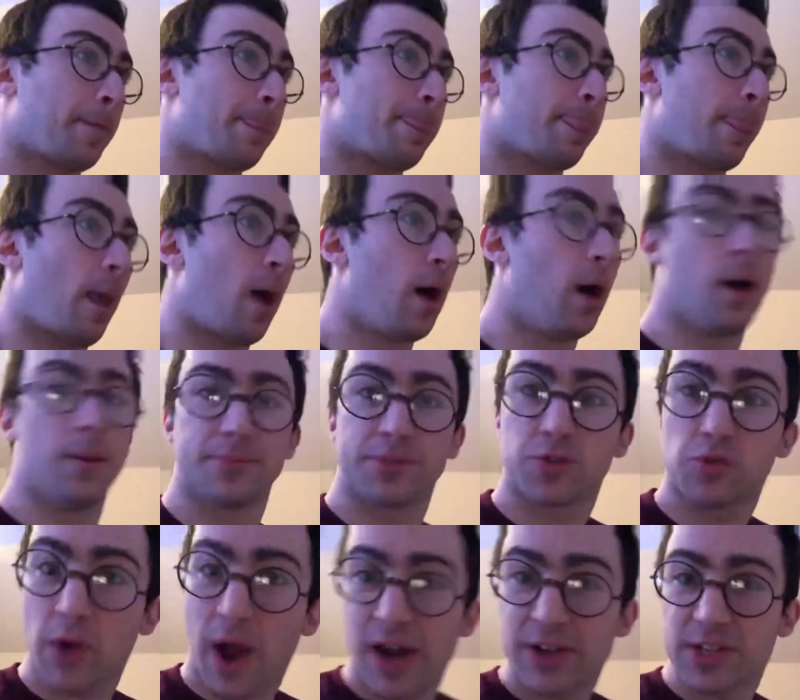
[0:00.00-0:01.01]
um,
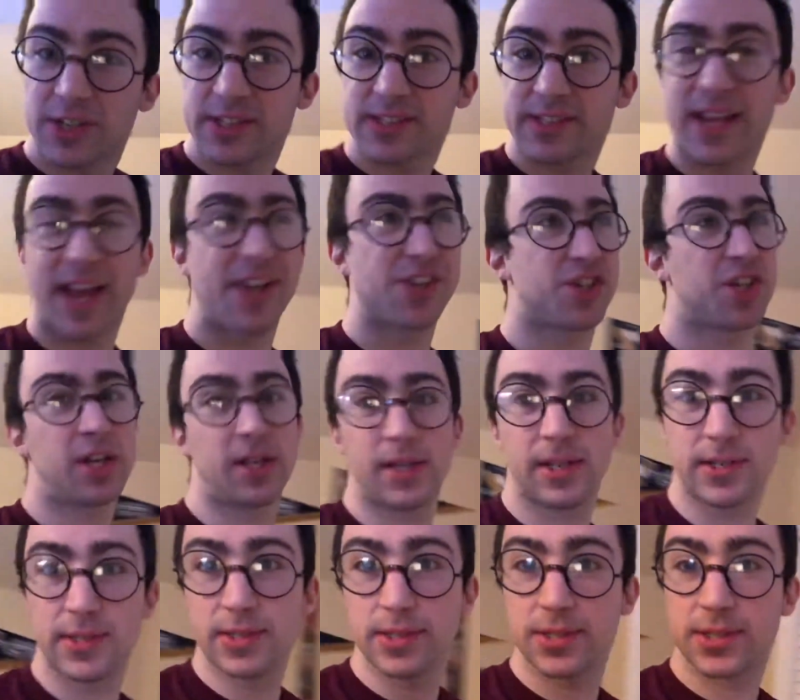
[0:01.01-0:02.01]
scratching
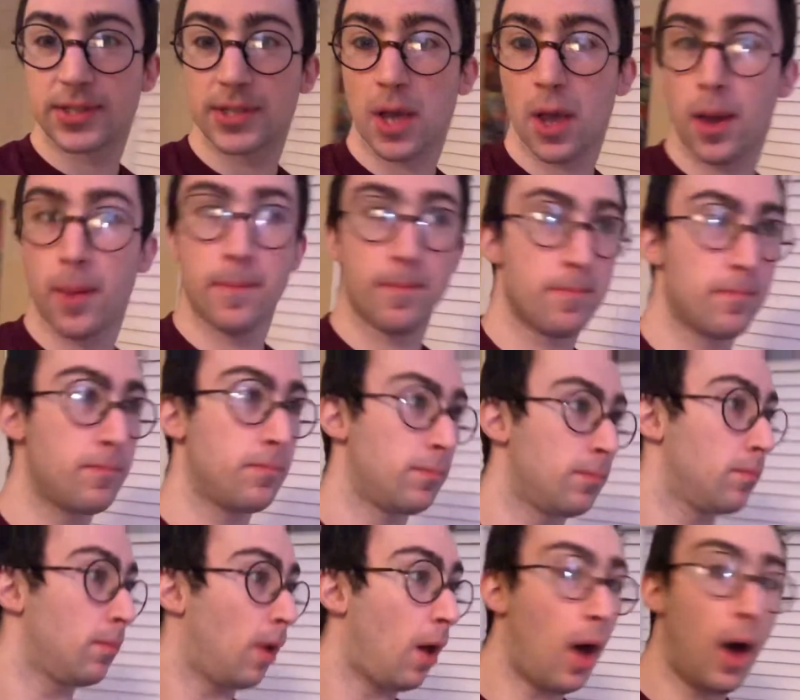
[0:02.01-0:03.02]
sessions, some
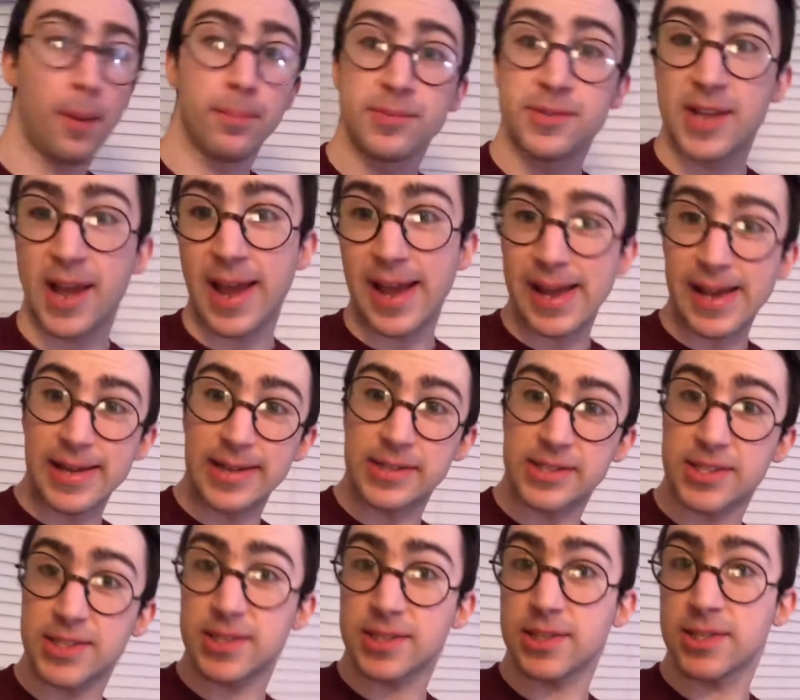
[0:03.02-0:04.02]
um,
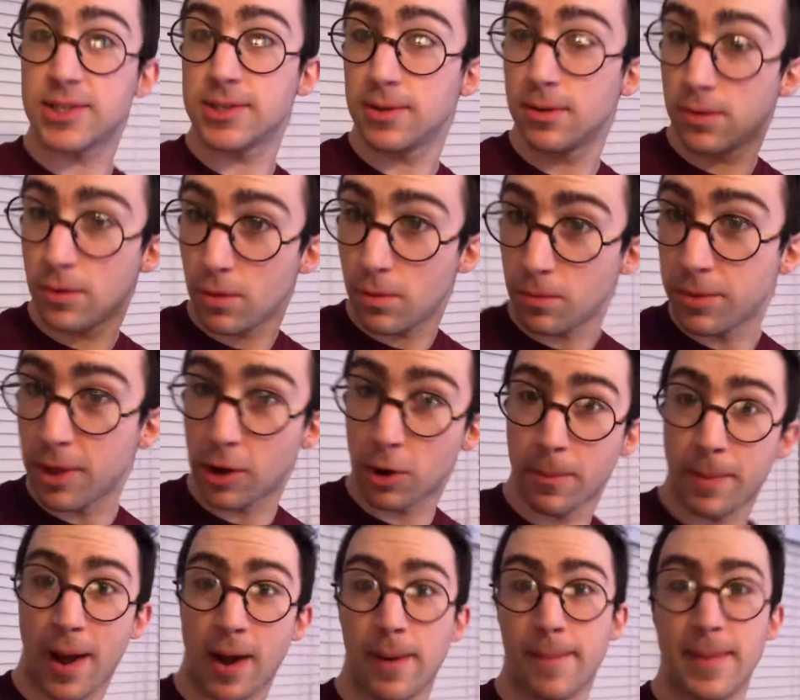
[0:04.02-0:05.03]
updates that are
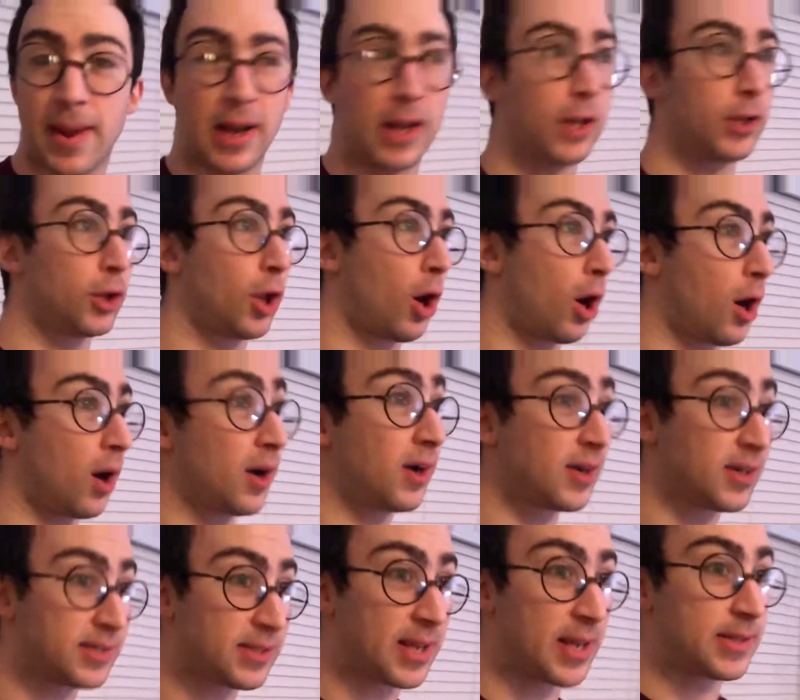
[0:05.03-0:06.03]
about a minute long
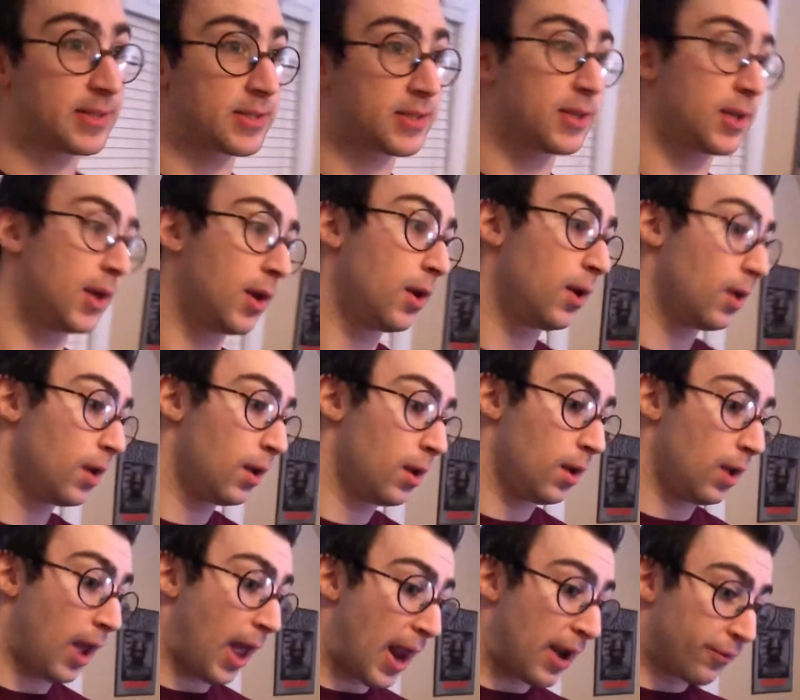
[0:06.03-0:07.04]
because that's
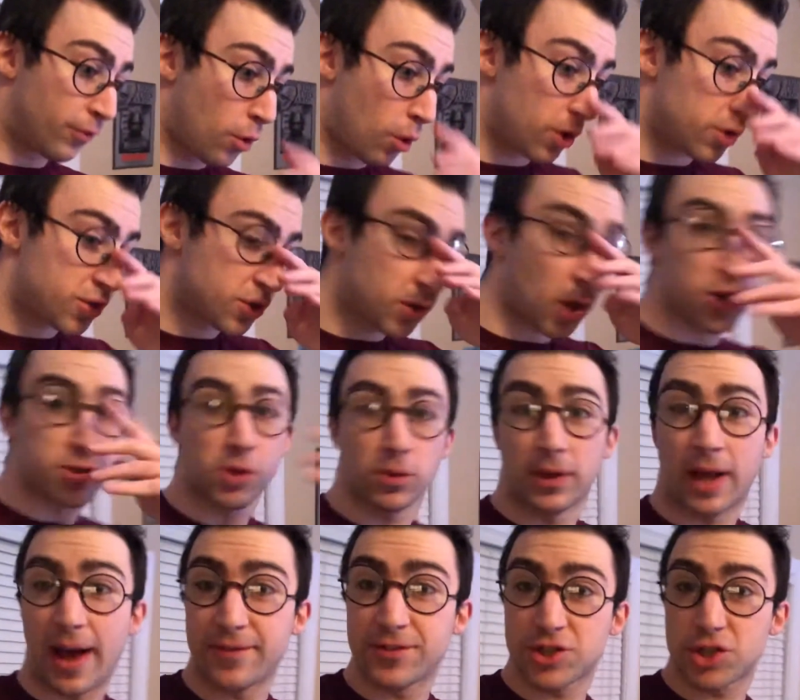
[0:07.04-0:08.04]
and of course, there's also
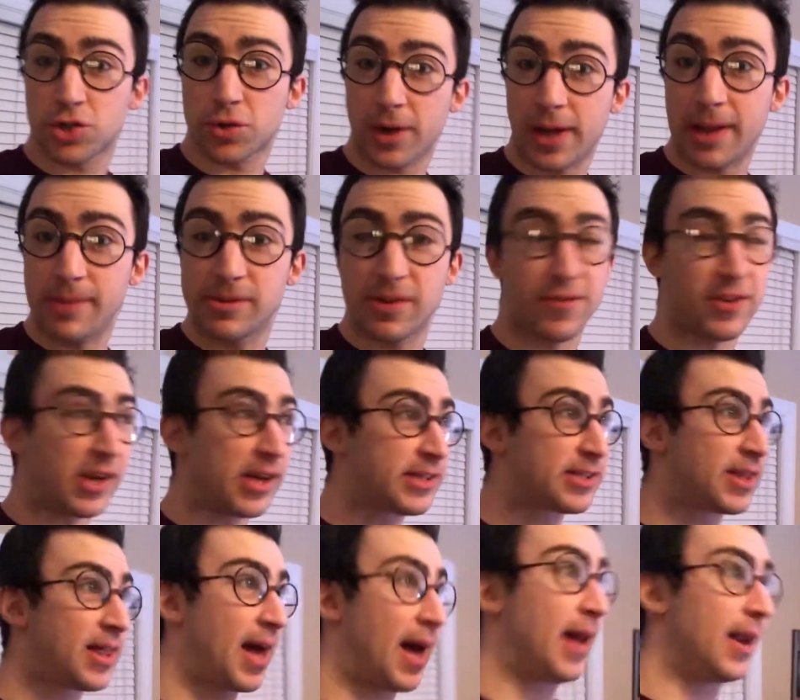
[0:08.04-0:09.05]
live streams. If you get
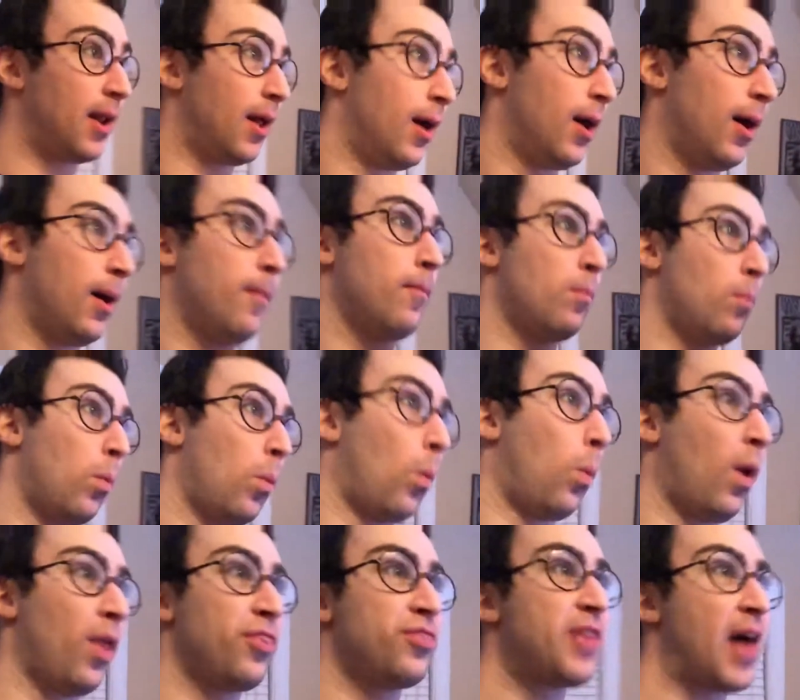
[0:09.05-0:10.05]
that um,
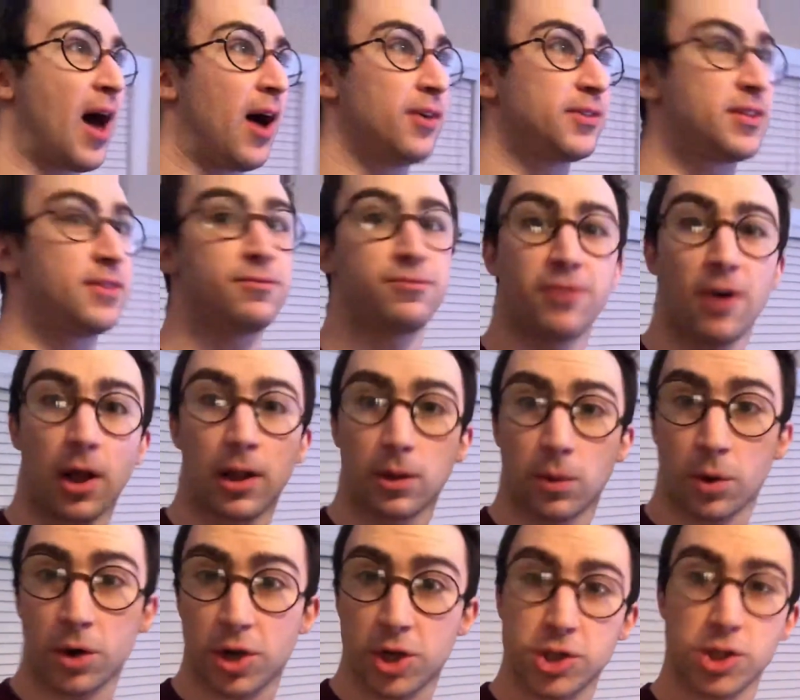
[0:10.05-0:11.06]
1,000
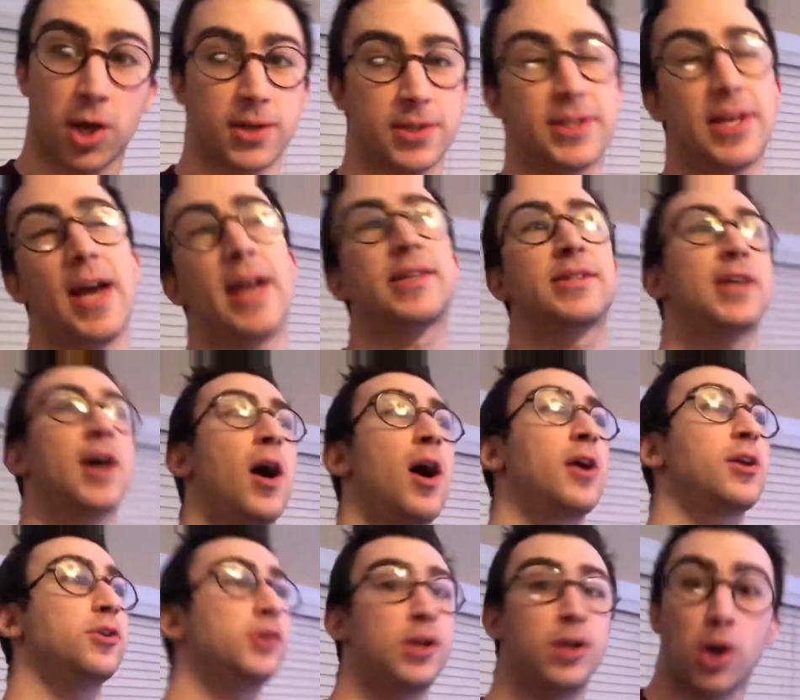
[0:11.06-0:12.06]
followers on TikTok,
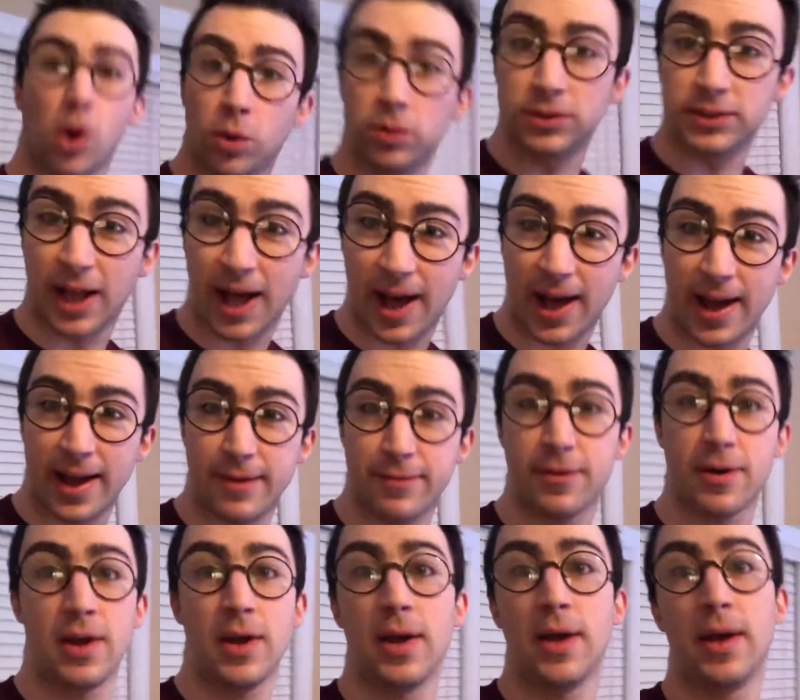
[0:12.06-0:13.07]
you can go live,
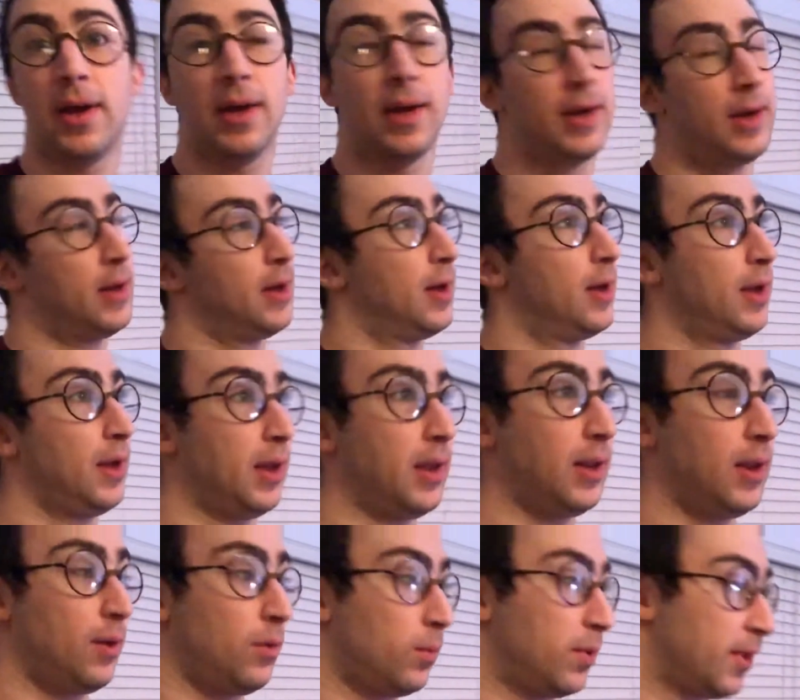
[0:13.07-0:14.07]

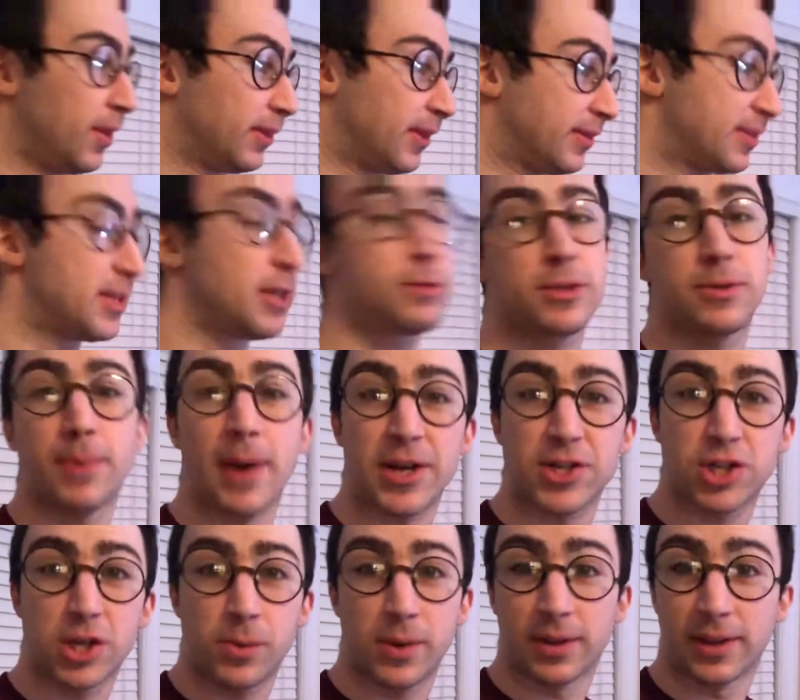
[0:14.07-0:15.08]
with,
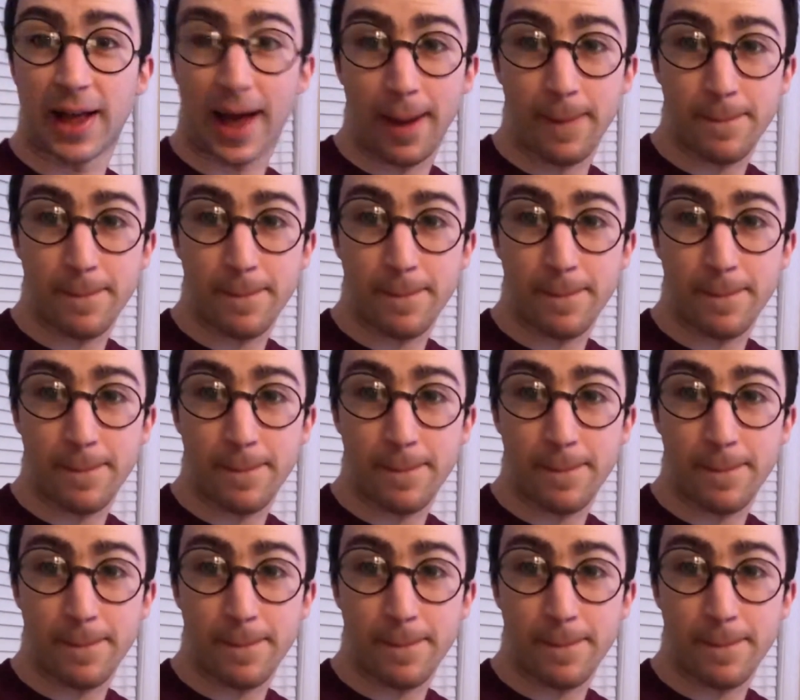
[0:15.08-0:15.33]
especially with live